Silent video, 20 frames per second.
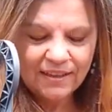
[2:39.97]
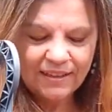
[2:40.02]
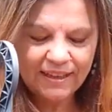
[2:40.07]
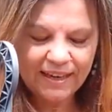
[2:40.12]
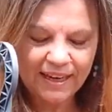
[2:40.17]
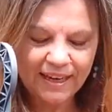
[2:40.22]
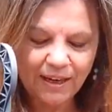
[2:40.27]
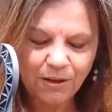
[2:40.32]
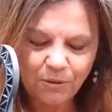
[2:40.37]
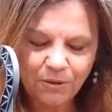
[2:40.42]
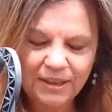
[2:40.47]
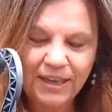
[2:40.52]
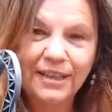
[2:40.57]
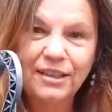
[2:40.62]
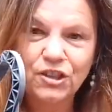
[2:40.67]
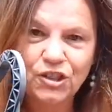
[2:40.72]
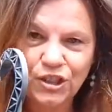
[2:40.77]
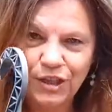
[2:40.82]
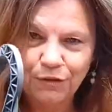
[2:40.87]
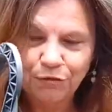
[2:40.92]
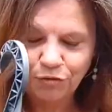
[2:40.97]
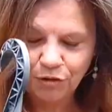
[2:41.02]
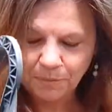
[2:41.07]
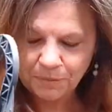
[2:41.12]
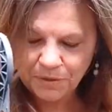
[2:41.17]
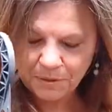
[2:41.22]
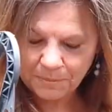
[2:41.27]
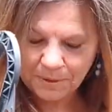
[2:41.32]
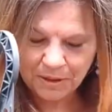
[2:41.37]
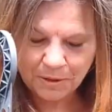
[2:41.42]
all the energy
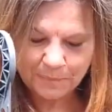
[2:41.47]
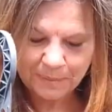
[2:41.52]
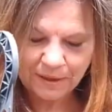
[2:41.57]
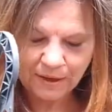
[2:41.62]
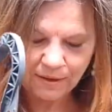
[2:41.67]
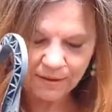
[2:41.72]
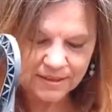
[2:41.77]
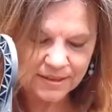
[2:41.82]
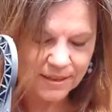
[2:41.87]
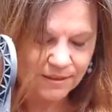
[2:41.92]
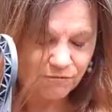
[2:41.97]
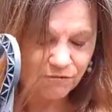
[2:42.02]
from the mother plant.